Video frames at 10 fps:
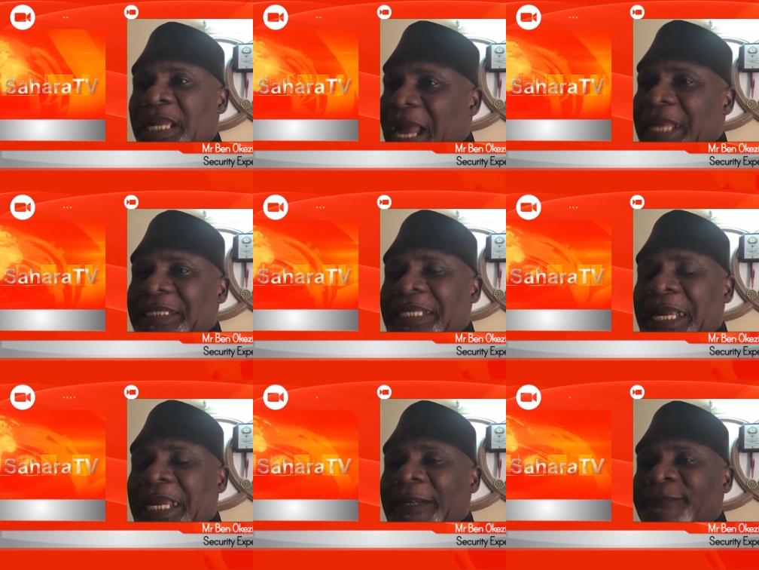And
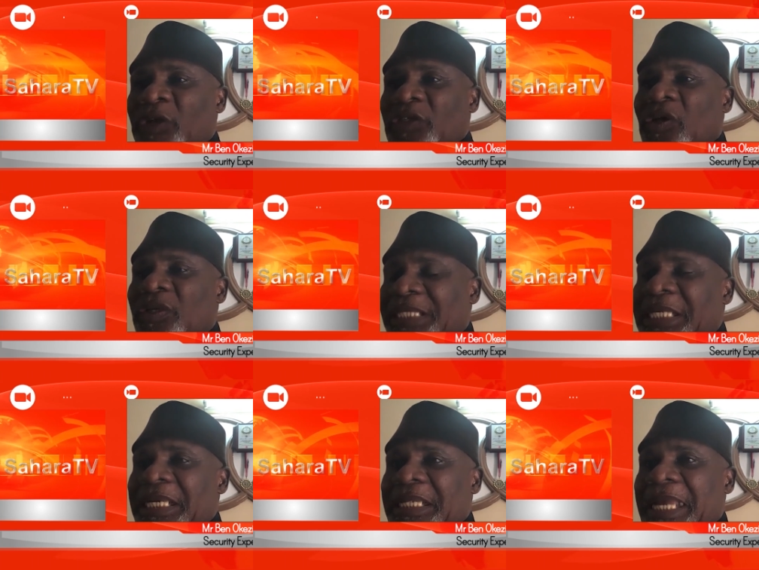uh, not
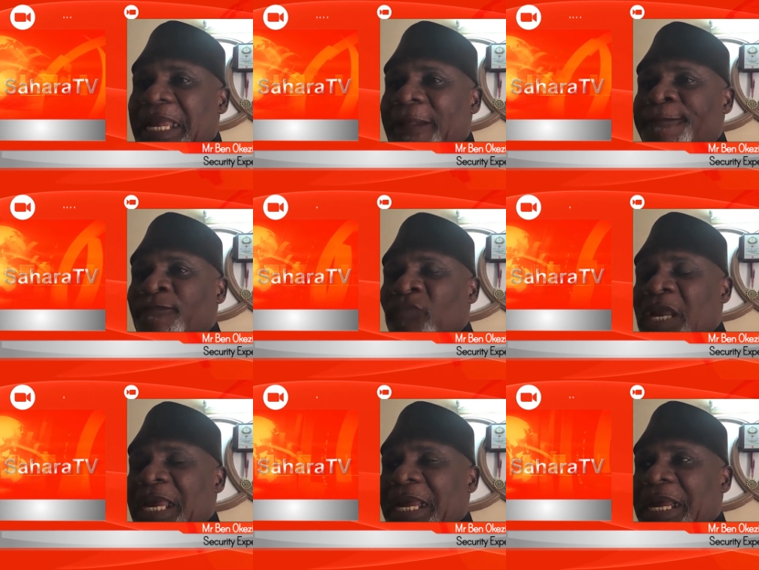until
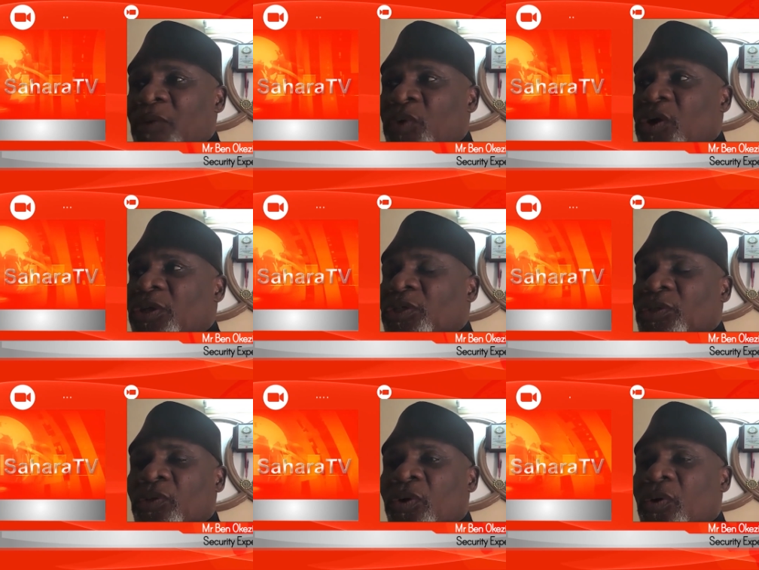uh, we
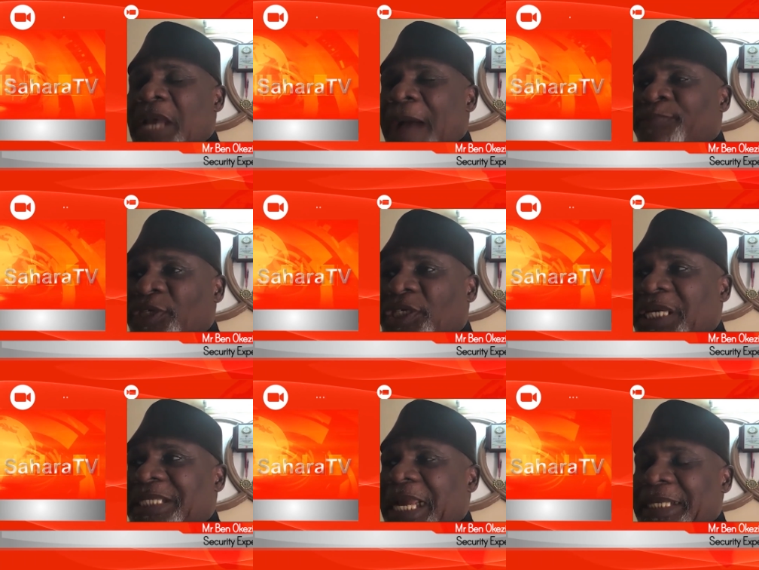continue to
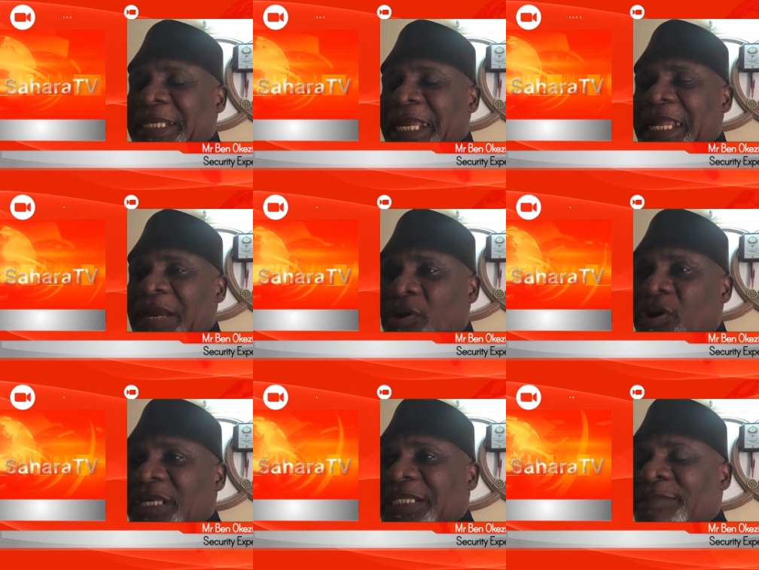appreciate and
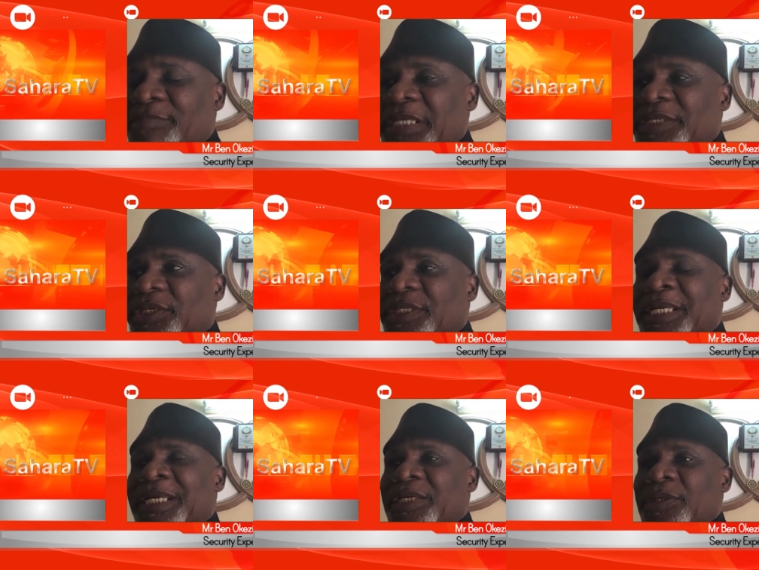encourage the military,
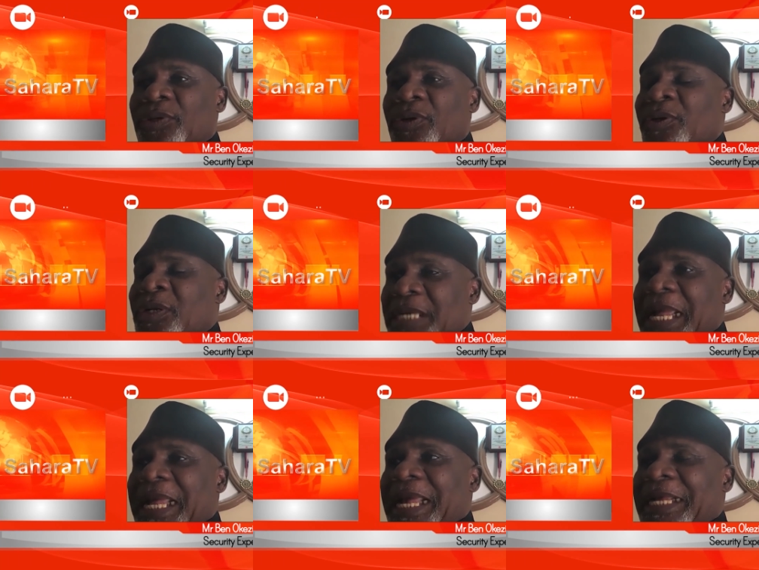you know,
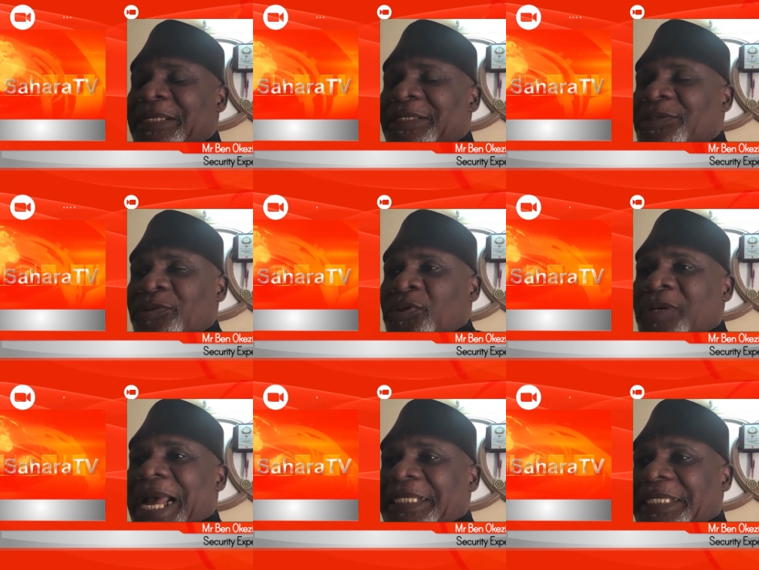you, you
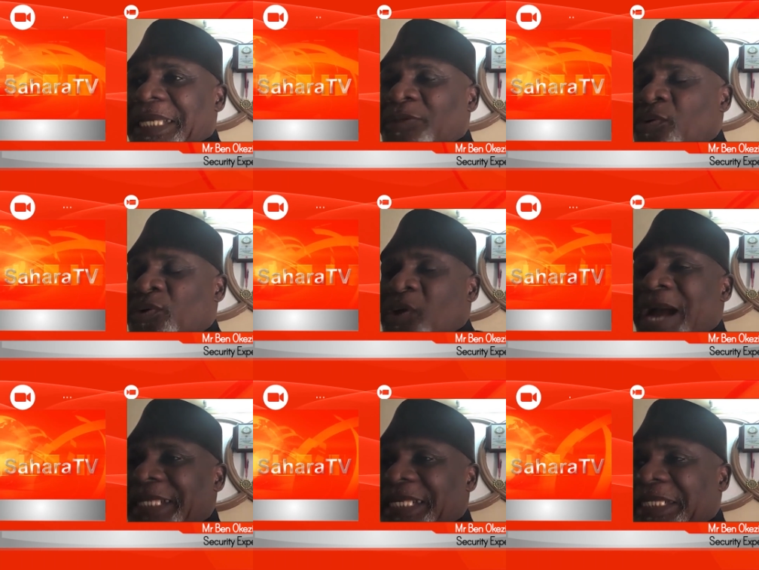can see you you
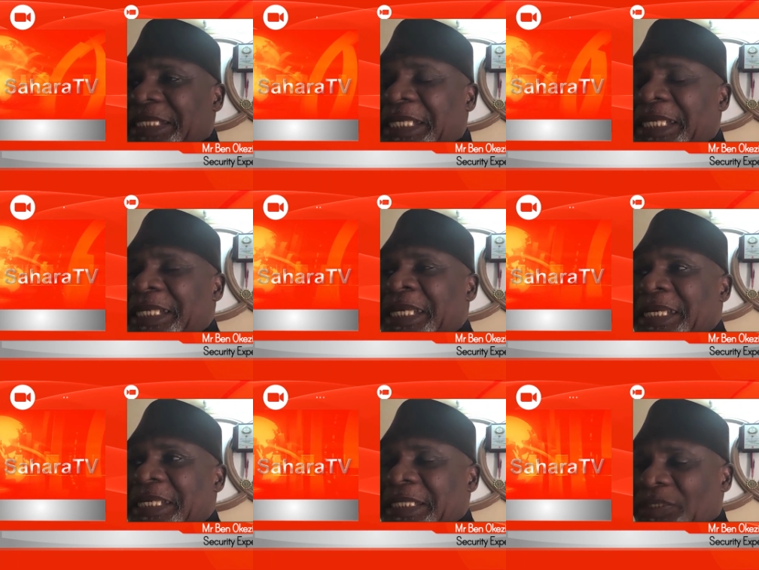hardly see
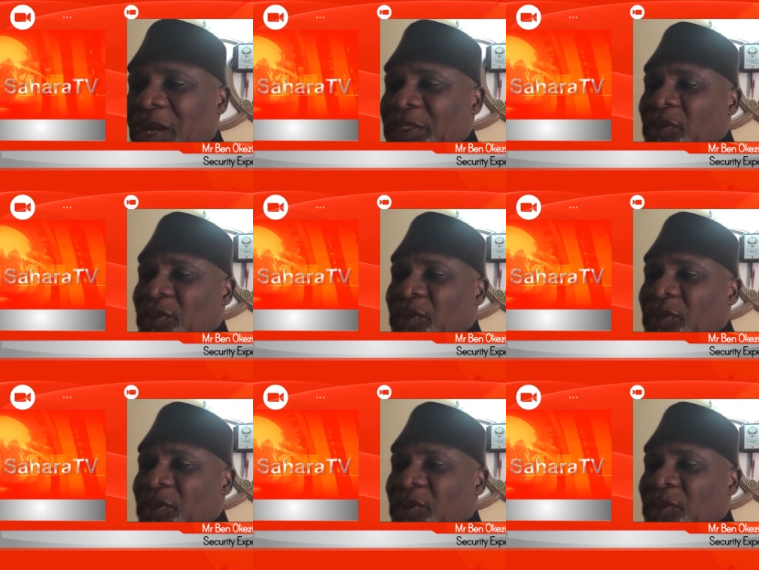it's just